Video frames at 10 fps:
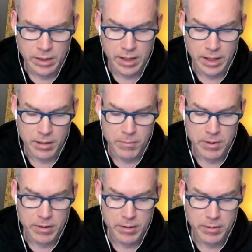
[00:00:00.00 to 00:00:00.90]
Um,
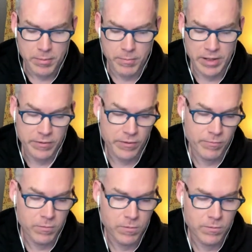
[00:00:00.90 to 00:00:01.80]
but
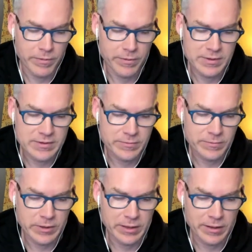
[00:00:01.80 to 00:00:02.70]
it's
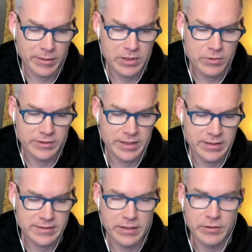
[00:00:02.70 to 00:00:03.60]
really a habitual
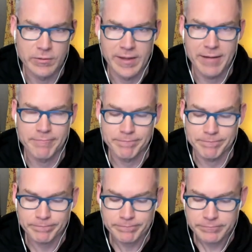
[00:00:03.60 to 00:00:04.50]
tendency to do that.
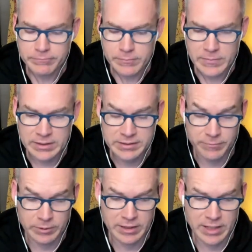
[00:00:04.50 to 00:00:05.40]
It's
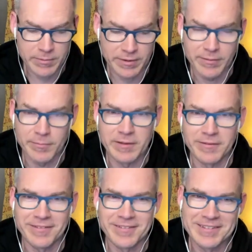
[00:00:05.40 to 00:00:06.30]
really common. I
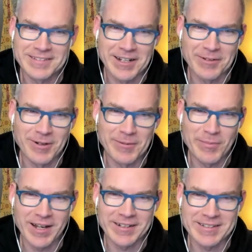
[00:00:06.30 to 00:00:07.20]
mean, it's kind of why we
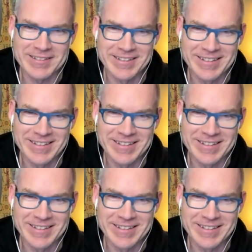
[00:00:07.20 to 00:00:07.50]
practice.